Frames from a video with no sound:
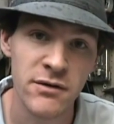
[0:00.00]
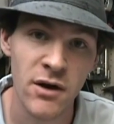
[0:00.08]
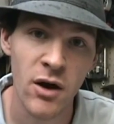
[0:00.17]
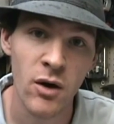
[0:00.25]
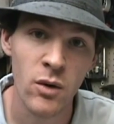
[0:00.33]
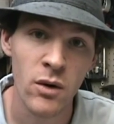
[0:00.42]

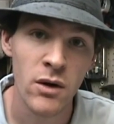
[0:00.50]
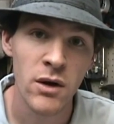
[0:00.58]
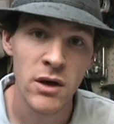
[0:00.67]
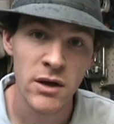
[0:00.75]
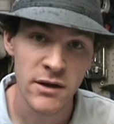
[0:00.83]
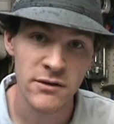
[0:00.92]
So
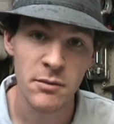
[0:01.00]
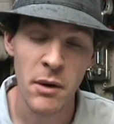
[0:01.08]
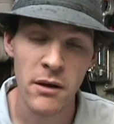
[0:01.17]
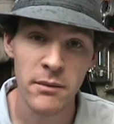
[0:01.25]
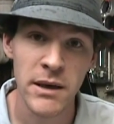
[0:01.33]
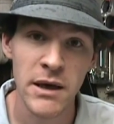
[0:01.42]
this will
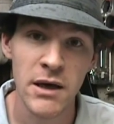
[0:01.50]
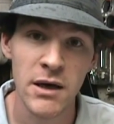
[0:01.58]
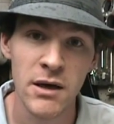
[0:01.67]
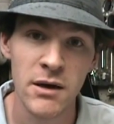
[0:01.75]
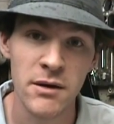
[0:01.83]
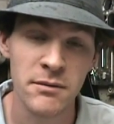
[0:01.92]
probably be
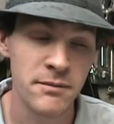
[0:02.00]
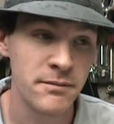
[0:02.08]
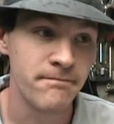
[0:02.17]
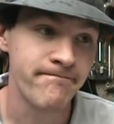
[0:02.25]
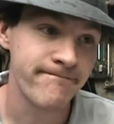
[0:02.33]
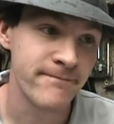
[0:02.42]
a
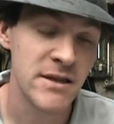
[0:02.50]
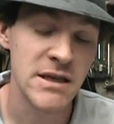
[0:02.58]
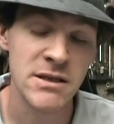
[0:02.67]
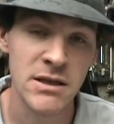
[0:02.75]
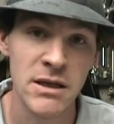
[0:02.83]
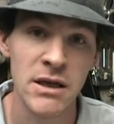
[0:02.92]

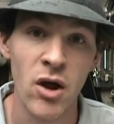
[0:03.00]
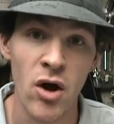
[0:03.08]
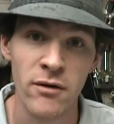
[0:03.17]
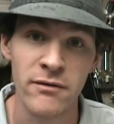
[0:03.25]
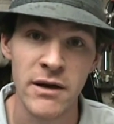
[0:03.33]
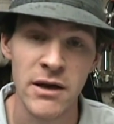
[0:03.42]
decently
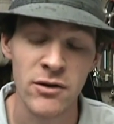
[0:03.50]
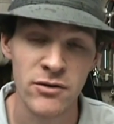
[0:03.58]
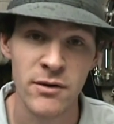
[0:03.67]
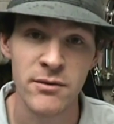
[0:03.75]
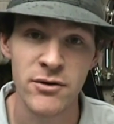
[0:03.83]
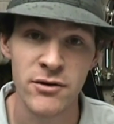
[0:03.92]
long video,
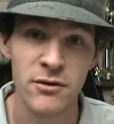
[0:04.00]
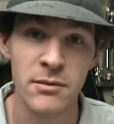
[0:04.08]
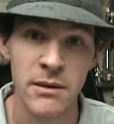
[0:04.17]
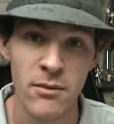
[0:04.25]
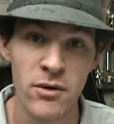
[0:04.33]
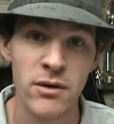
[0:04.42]
so I'm sure there'll
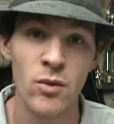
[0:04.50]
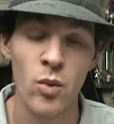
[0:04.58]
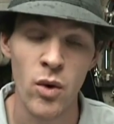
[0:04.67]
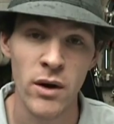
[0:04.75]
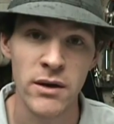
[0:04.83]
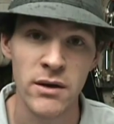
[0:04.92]
be more
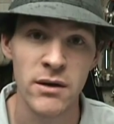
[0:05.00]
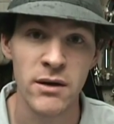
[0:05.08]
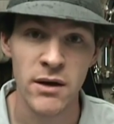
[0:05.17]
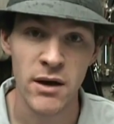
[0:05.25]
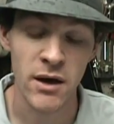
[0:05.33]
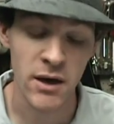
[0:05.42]
than one
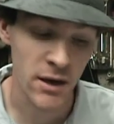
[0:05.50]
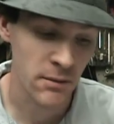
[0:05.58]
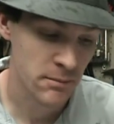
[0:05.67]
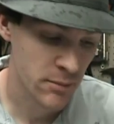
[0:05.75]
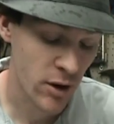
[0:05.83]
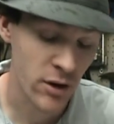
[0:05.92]

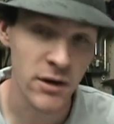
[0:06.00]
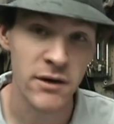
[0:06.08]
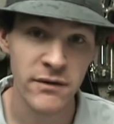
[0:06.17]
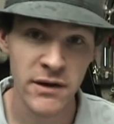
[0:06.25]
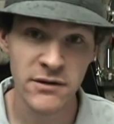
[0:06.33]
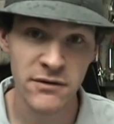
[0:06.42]
um, part
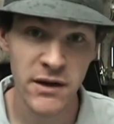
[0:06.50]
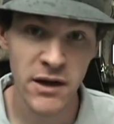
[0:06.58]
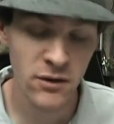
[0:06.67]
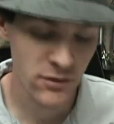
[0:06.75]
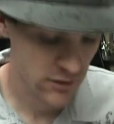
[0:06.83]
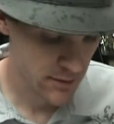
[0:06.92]
of this
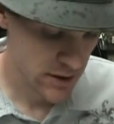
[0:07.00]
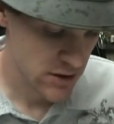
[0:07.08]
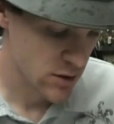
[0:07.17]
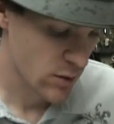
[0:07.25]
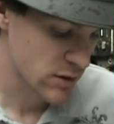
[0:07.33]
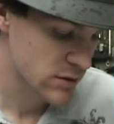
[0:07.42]
video, so make
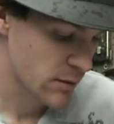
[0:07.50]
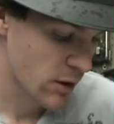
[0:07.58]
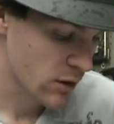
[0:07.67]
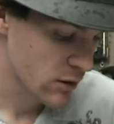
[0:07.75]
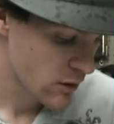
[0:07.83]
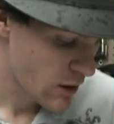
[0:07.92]
sure you watch them
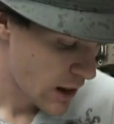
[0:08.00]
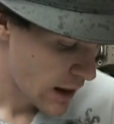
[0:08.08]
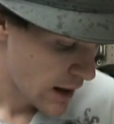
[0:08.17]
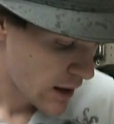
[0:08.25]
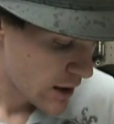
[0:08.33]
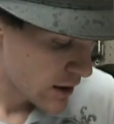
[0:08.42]
all.
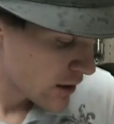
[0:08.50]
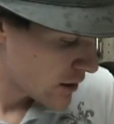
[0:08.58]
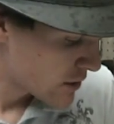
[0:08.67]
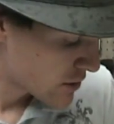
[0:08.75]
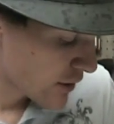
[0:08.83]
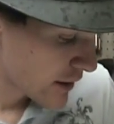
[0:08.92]

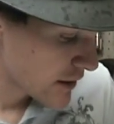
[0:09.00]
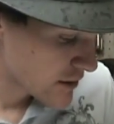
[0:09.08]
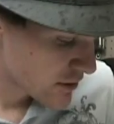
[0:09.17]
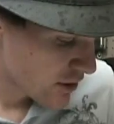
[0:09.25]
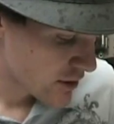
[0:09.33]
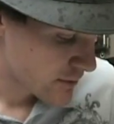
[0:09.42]
Let's go ahead and get
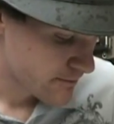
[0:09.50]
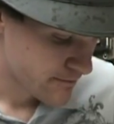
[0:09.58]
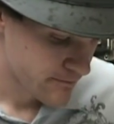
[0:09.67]
started.